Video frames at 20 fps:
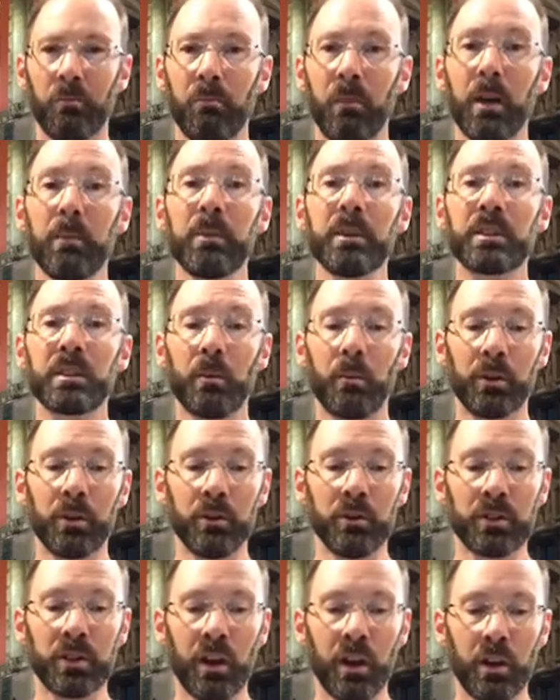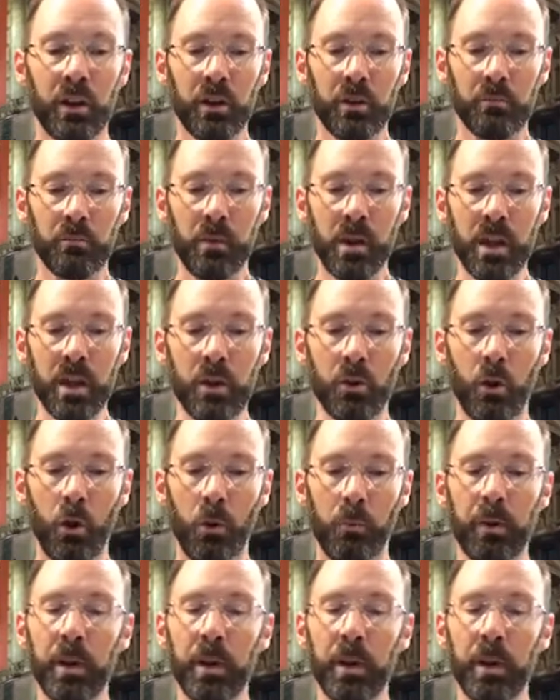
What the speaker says: Maybe someone who's hurt me, or